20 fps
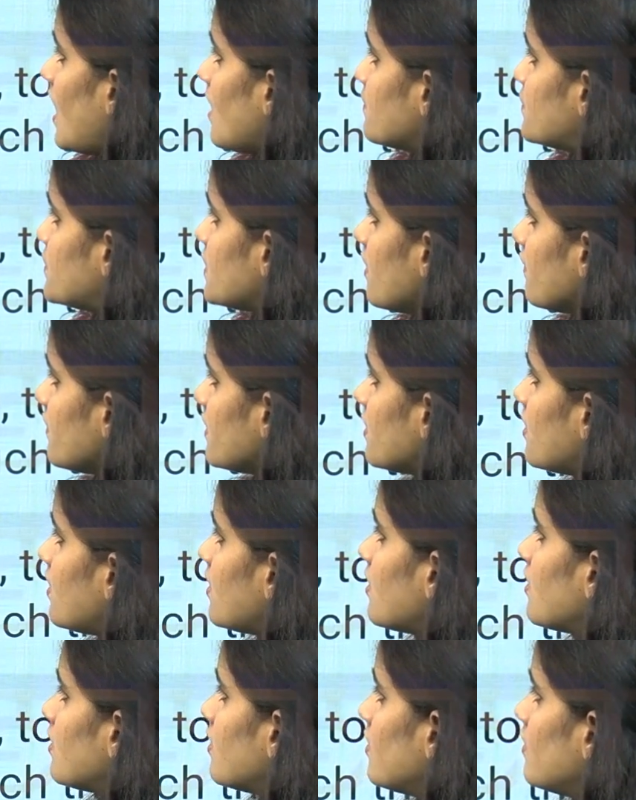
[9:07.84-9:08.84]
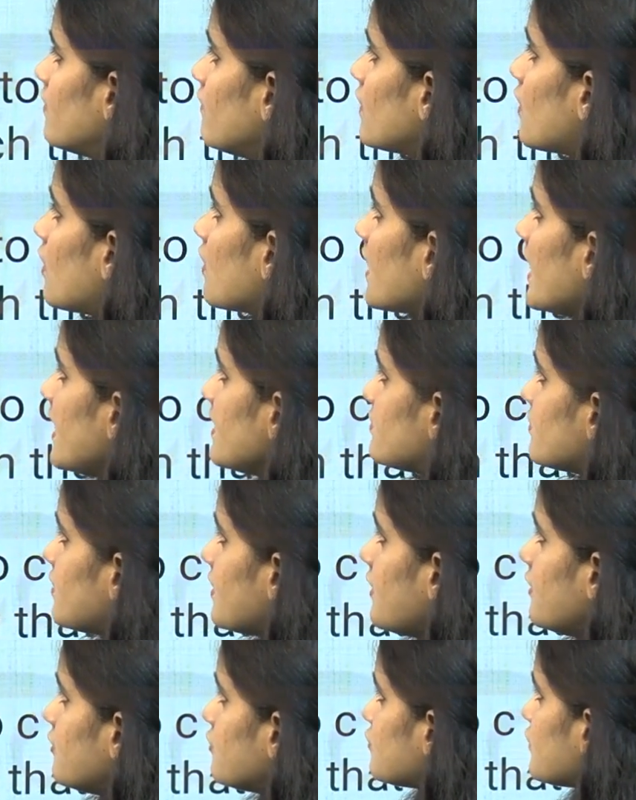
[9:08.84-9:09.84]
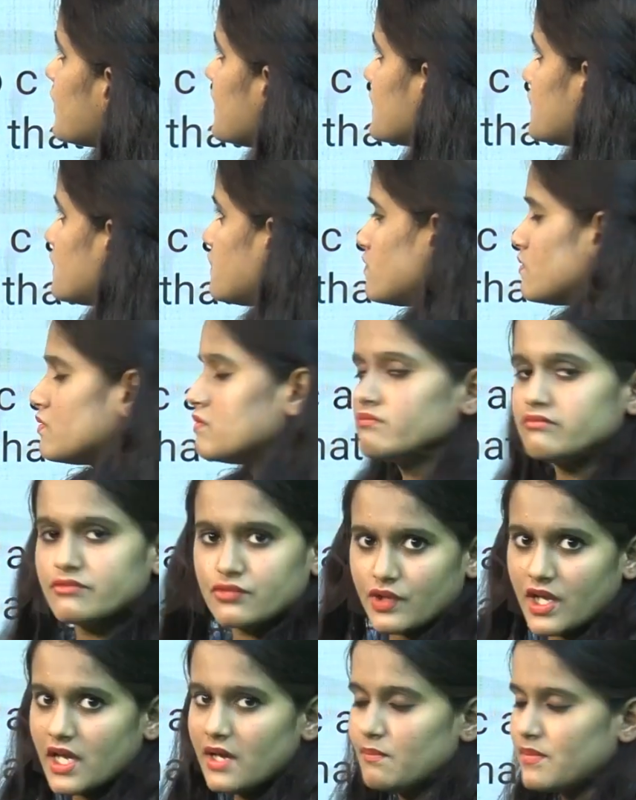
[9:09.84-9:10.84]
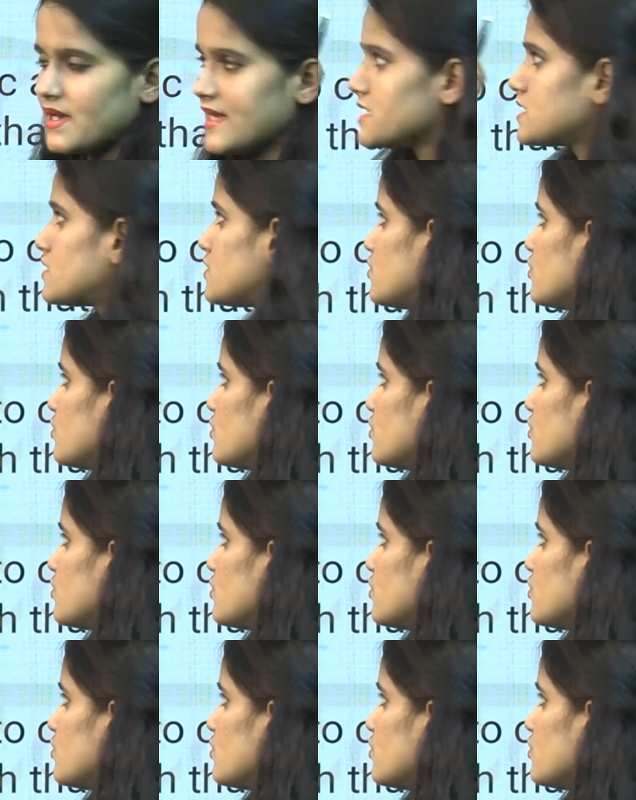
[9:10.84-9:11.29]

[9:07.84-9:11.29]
observe here, you are going to get 3 into 3 is 3 plus